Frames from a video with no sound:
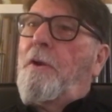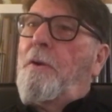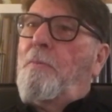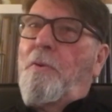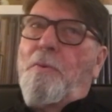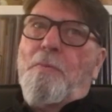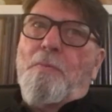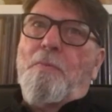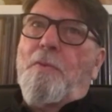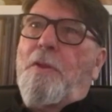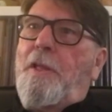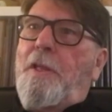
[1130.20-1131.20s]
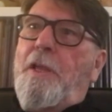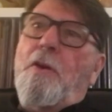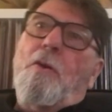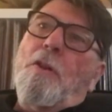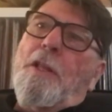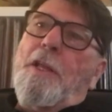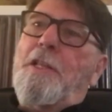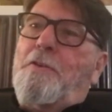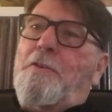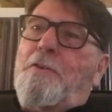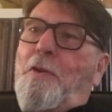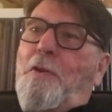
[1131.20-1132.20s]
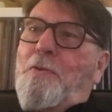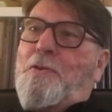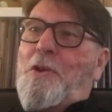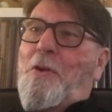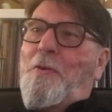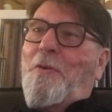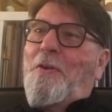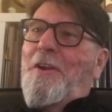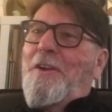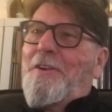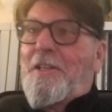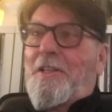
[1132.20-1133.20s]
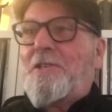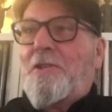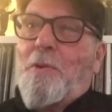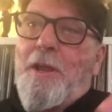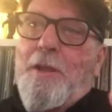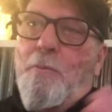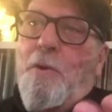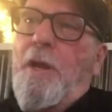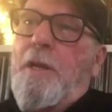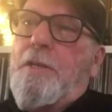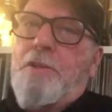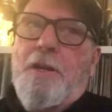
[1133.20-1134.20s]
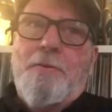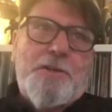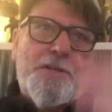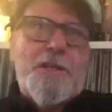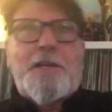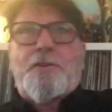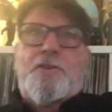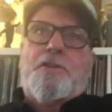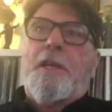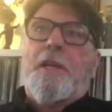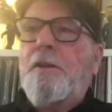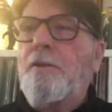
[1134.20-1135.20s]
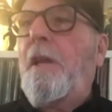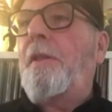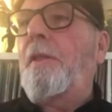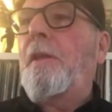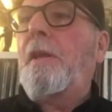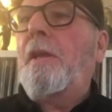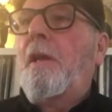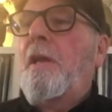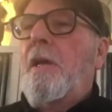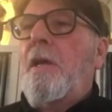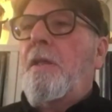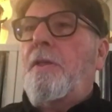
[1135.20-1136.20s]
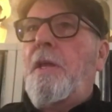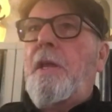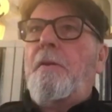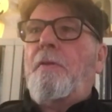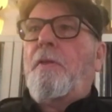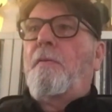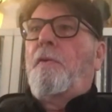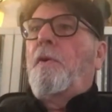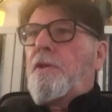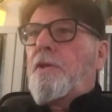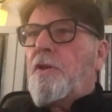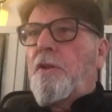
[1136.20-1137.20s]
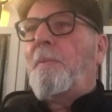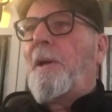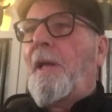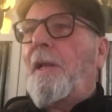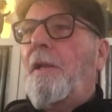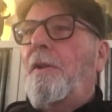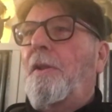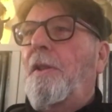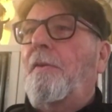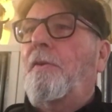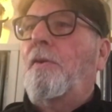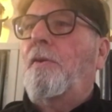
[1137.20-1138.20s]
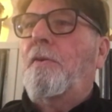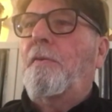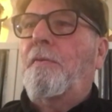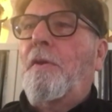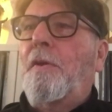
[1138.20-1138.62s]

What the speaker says: But he got all the interviews, so because that's works, the singer's seen as like the voice of the band and the sort of